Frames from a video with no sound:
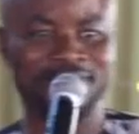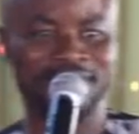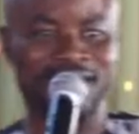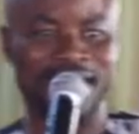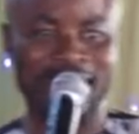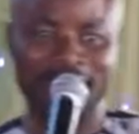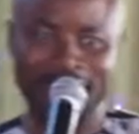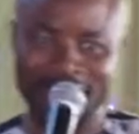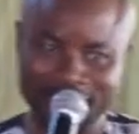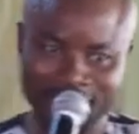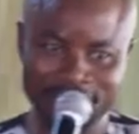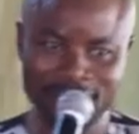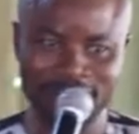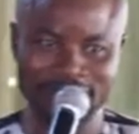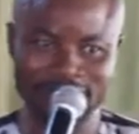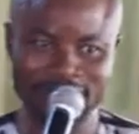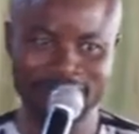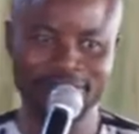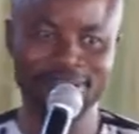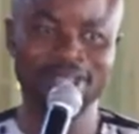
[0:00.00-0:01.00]
and
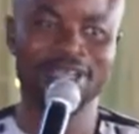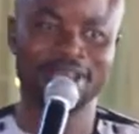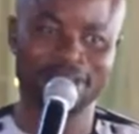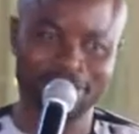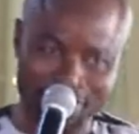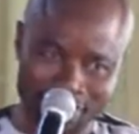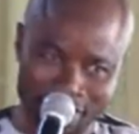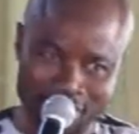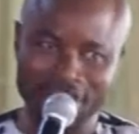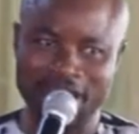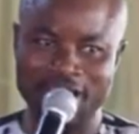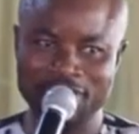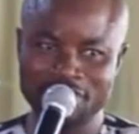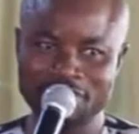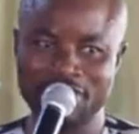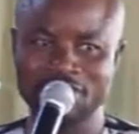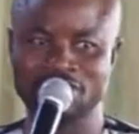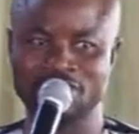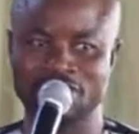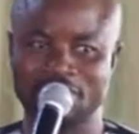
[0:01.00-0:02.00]
healthy, God have
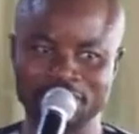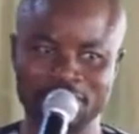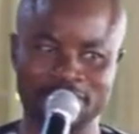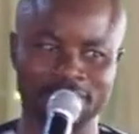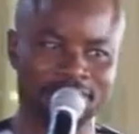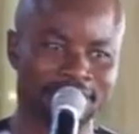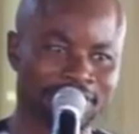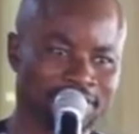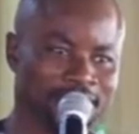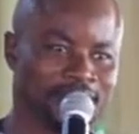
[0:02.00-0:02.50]
done something.